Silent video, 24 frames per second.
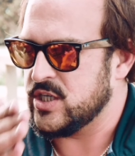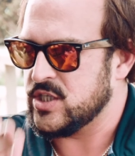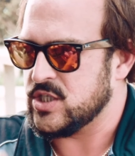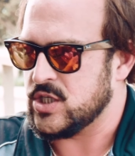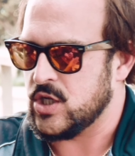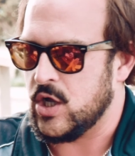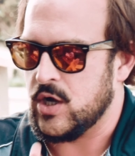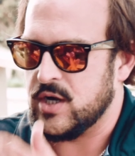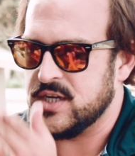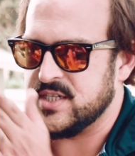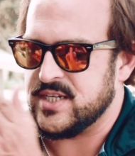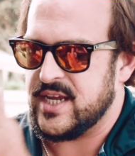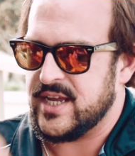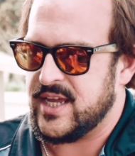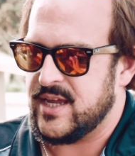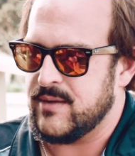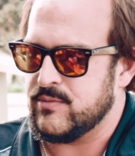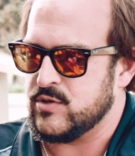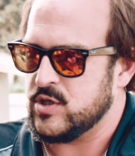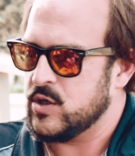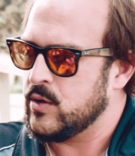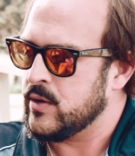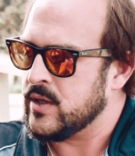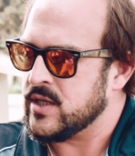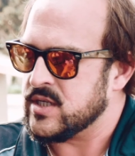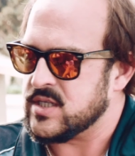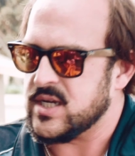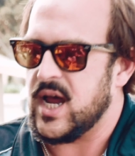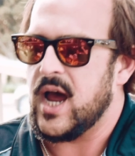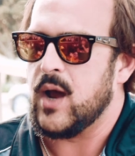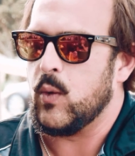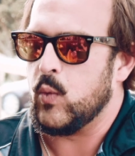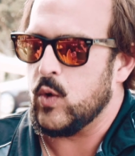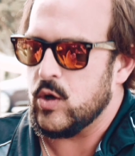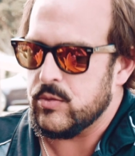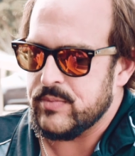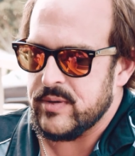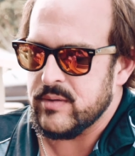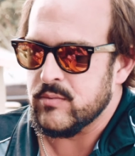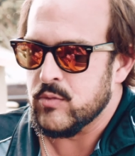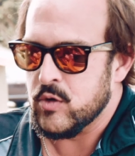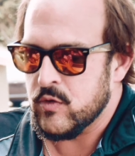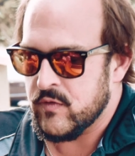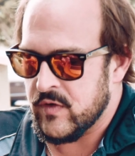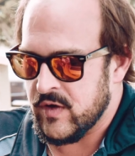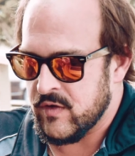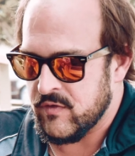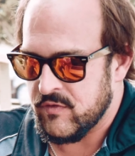As long as I keep doing this, I will be
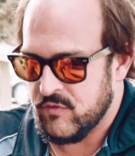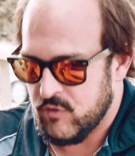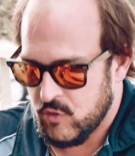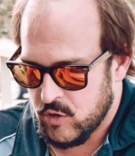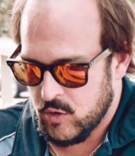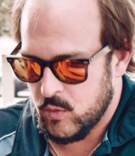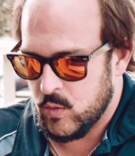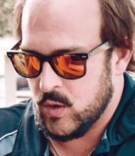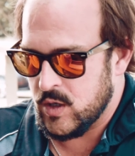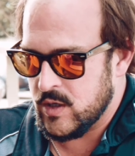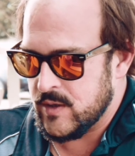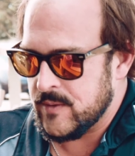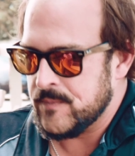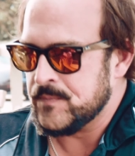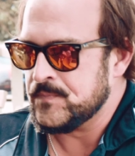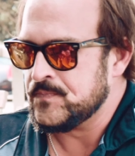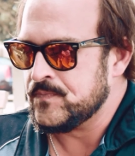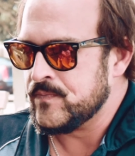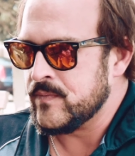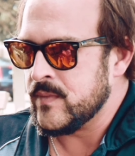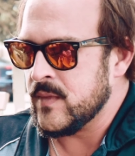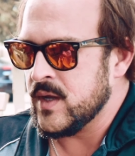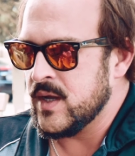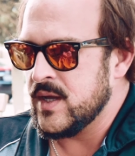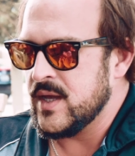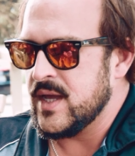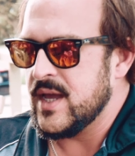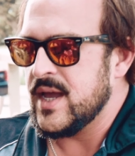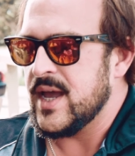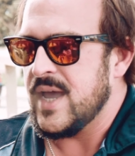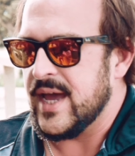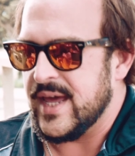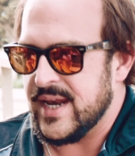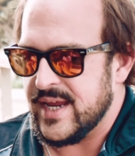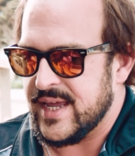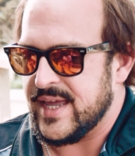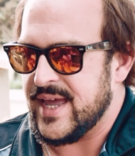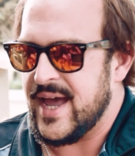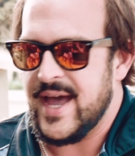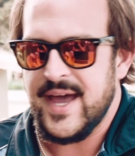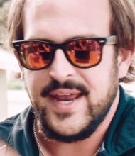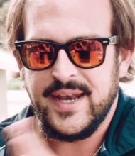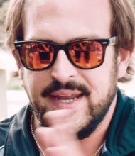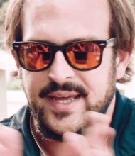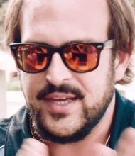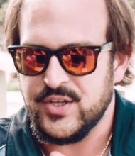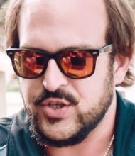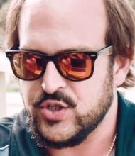moving forward. And
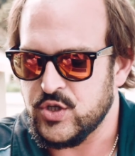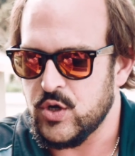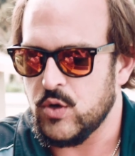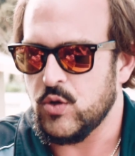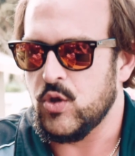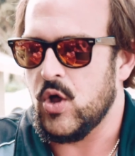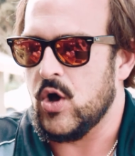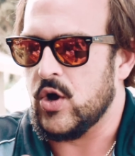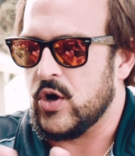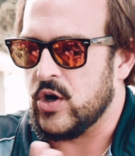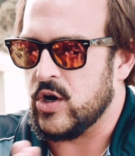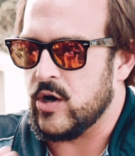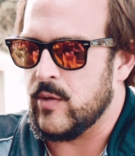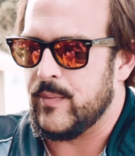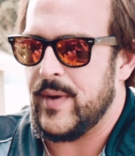again, it's no longer